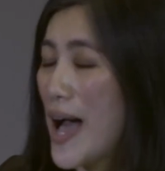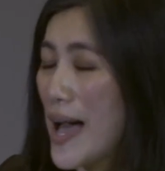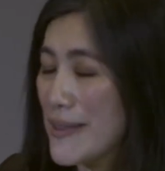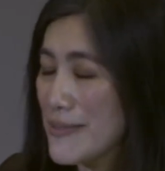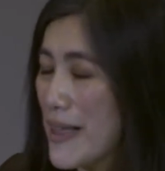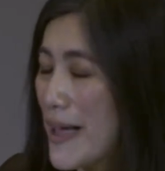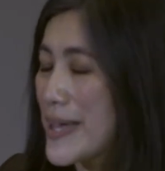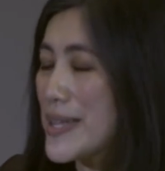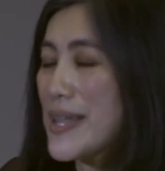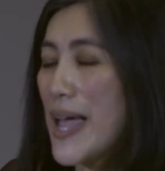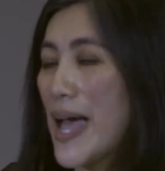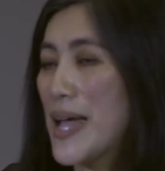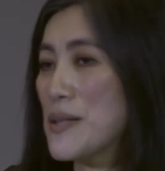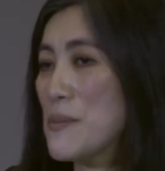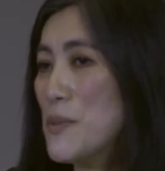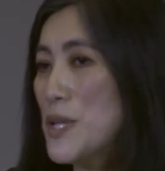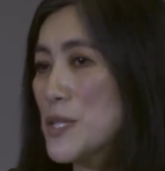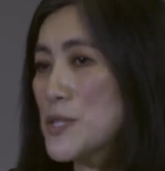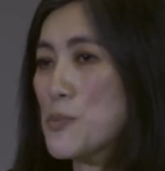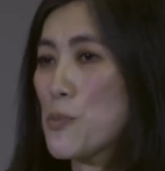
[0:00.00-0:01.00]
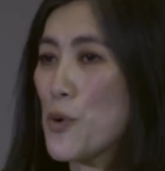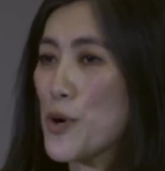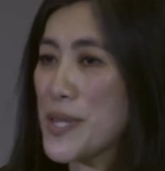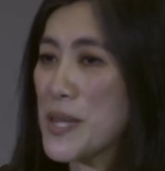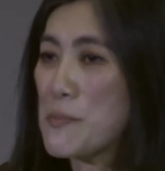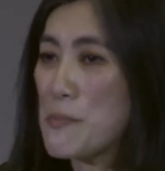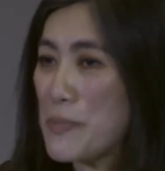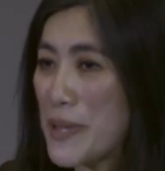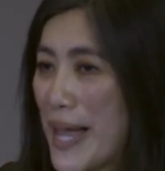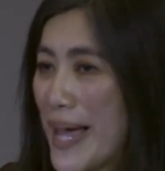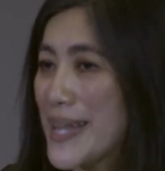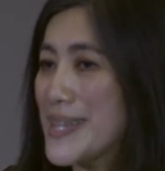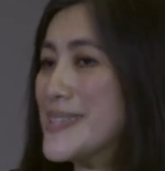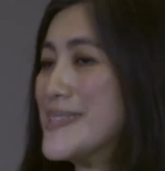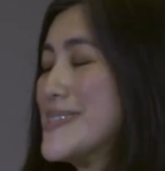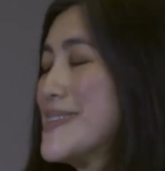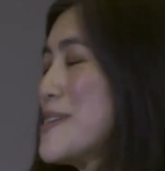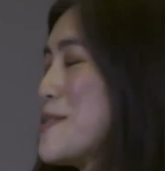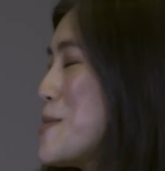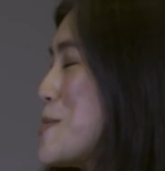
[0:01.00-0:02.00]
liked animals more than
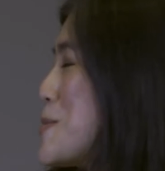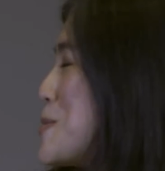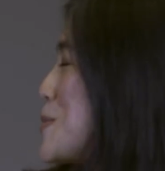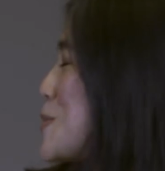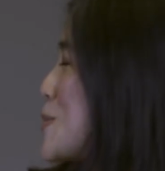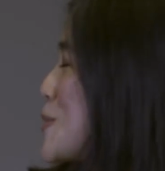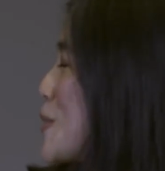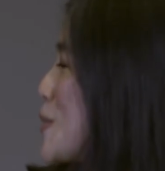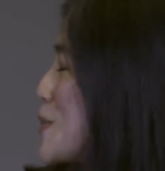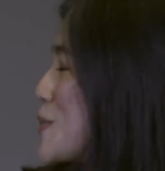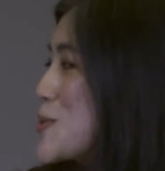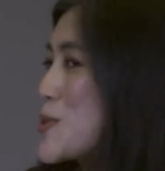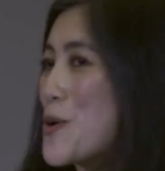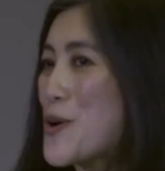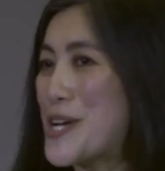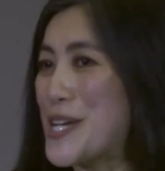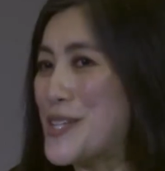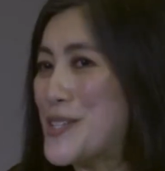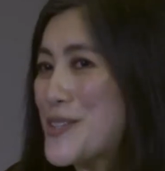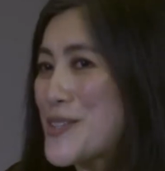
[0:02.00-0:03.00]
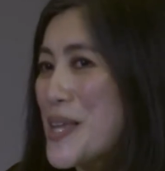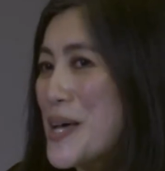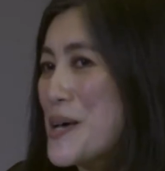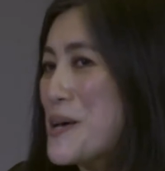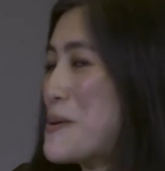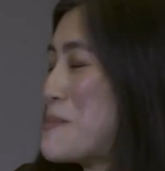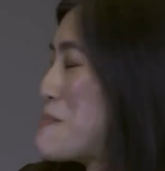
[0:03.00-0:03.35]
plants. So sorry to the